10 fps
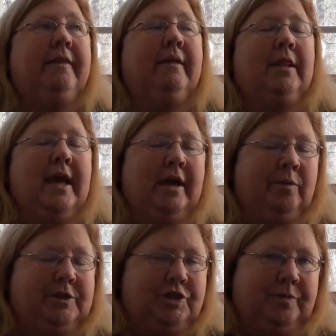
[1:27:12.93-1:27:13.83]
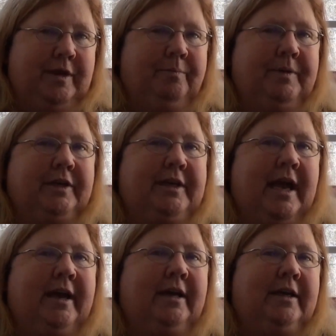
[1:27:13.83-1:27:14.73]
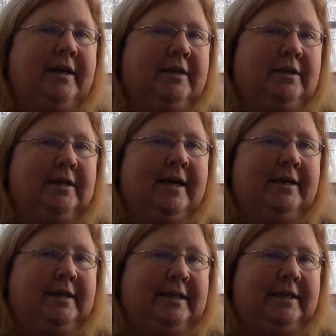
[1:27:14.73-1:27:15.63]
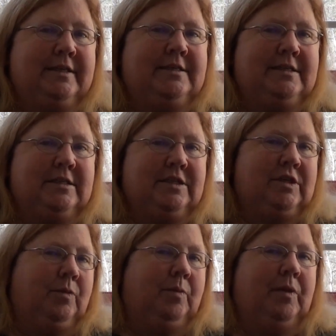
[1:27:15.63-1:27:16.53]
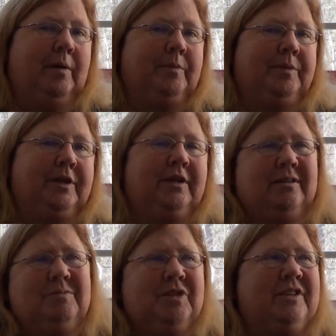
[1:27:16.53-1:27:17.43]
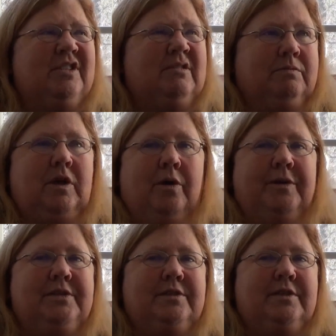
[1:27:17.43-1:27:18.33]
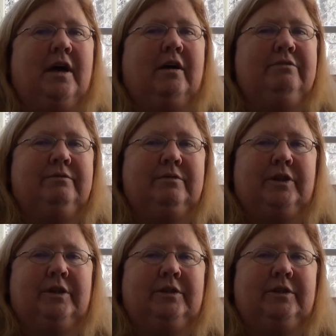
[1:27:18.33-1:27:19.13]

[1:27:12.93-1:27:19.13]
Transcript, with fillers: the language around big data and anal analytics. Mhm. So we'll probably, you know, so there's always Yeah, cool. stuff. Yeah, I'm